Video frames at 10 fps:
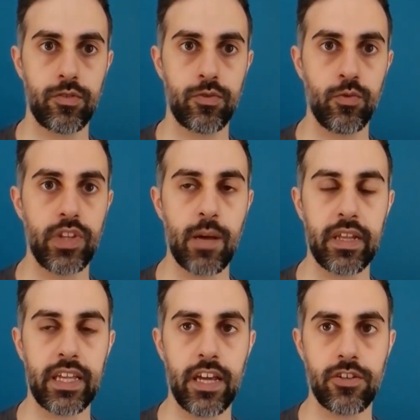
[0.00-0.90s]
to the
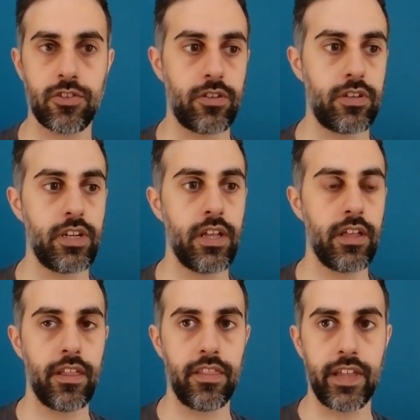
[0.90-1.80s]
application
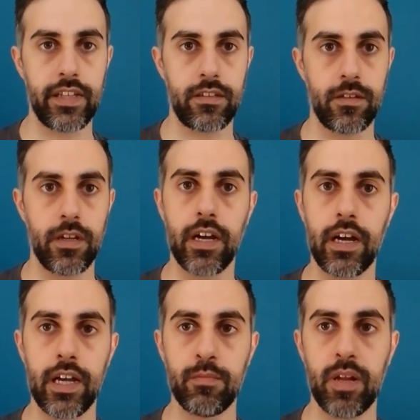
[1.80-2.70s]
that
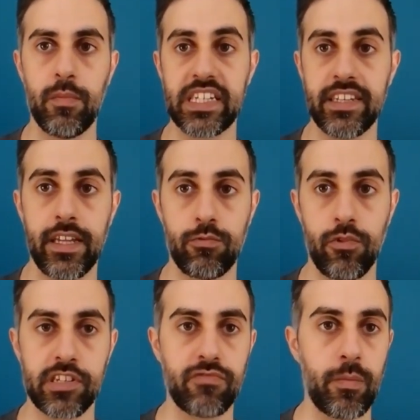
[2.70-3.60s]
implements the
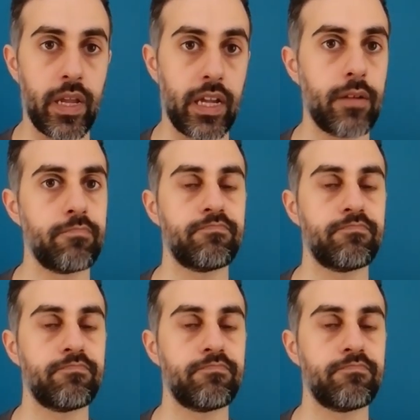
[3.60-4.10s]
network streaming.